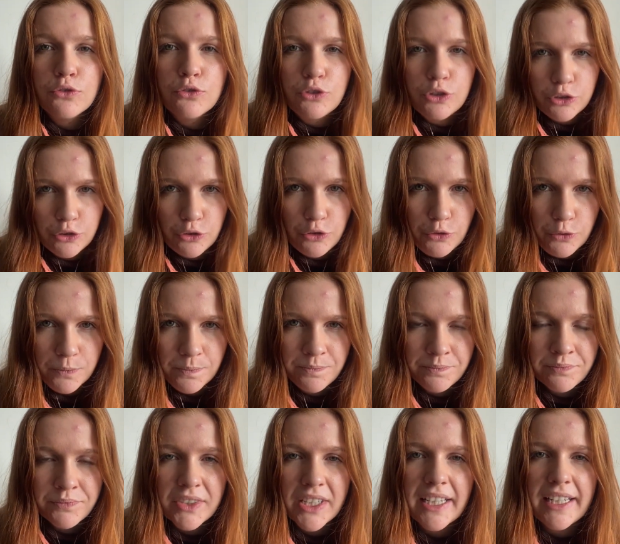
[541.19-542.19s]
to do.
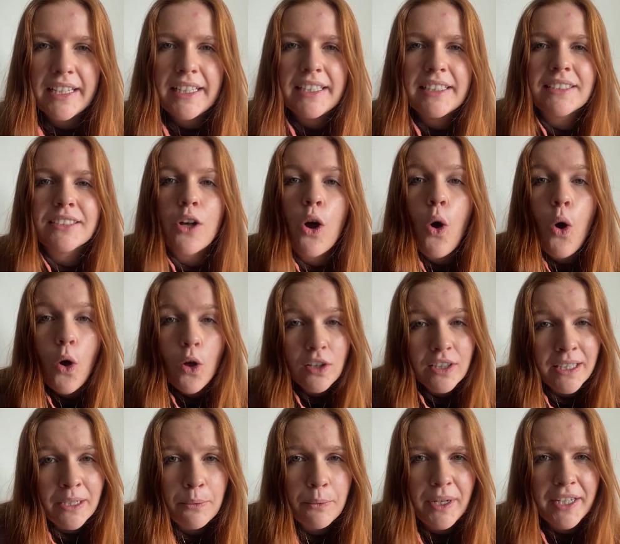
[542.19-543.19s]
It is
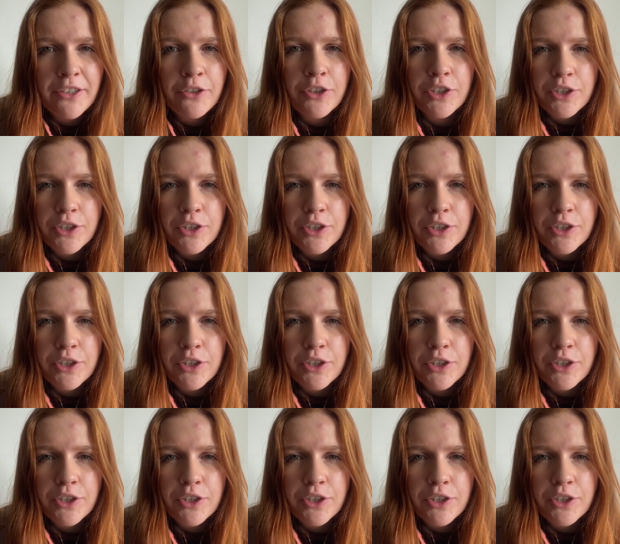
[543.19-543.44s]
only when you're